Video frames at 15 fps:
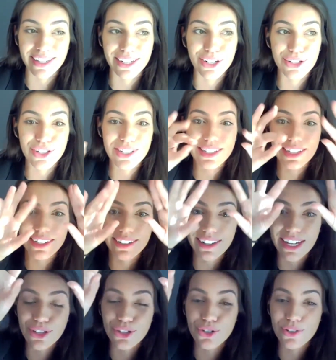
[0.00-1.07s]
They're just there
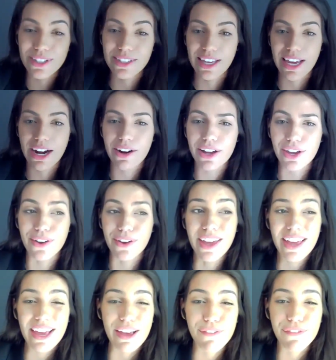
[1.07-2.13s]
like to scare you.
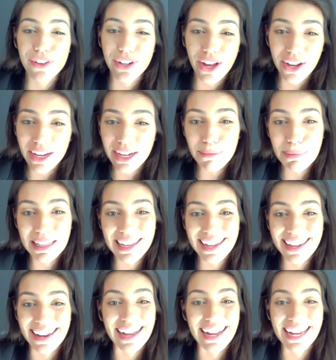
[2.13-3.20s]
If you're not gonna be
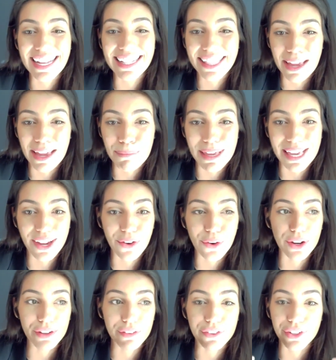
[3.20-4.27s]
like an academic,
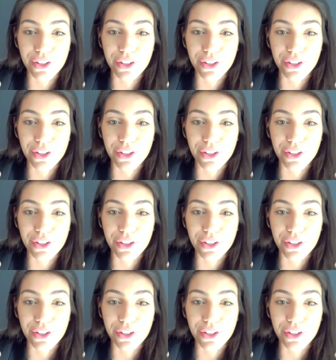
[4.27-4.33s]
or if you're